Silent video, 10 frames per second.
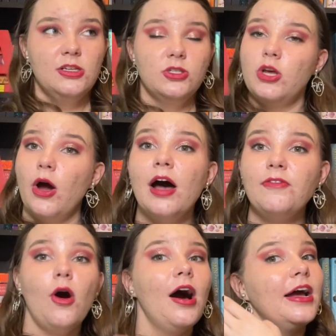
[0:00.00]
So I've
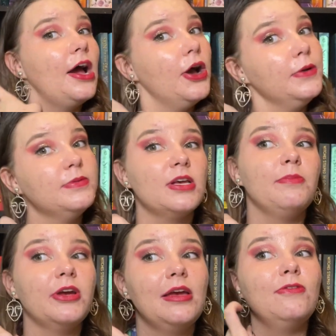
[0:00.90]
got high hopes. I'm
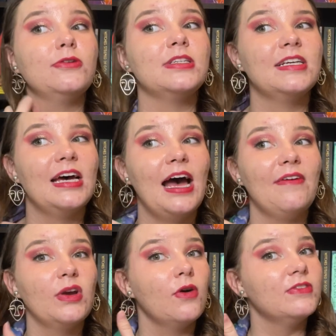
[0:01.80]
looking forward to
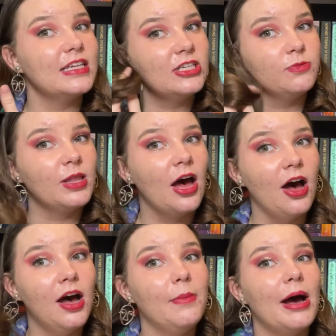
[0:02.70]
having a conversation with
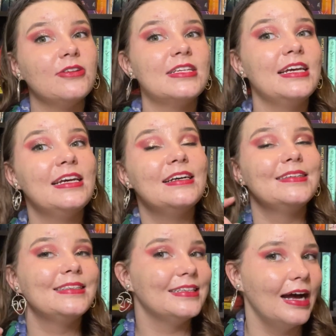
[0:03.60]
her about it,
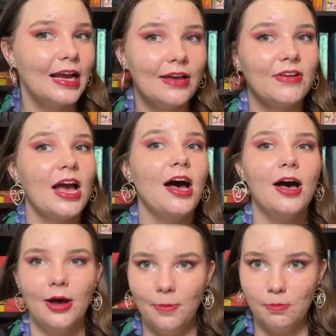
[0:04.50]
giving
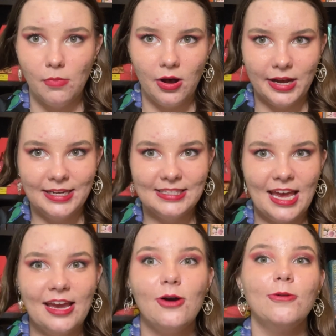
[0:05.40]
her my
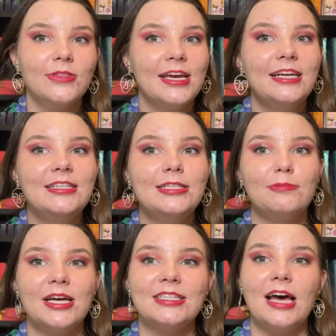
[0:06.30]
take on things,
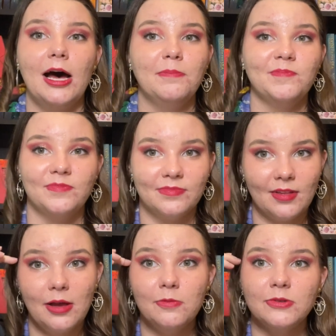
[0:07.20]
but
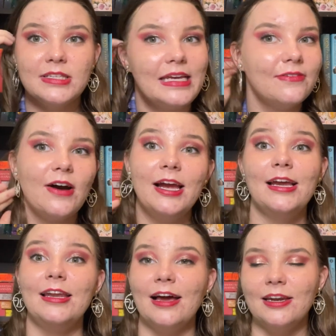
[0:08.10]
we'll see if I
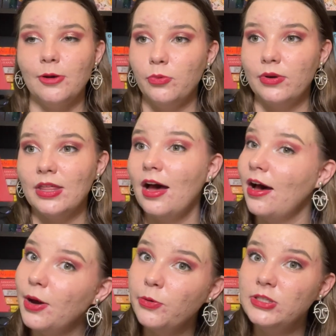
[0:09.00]
line up with
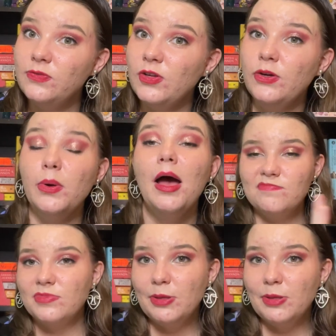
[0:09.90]
her point of view. The